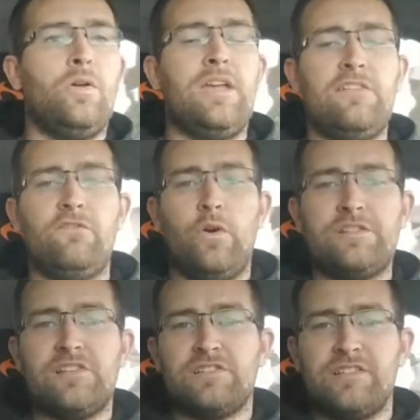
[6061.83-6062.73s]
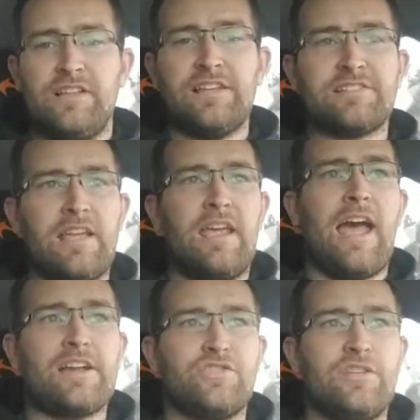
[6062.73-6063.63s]
invoices unless they
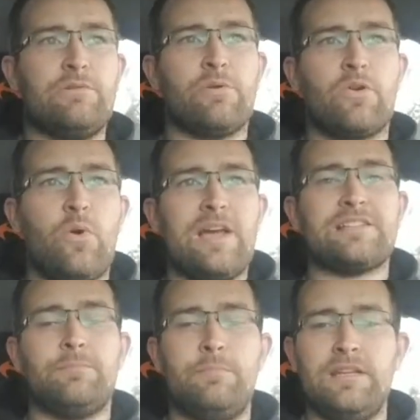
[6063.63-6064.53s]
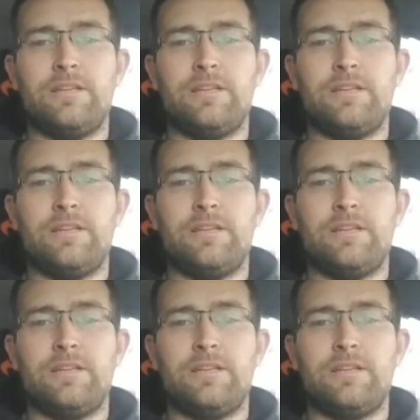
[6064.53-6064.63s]
actually request me to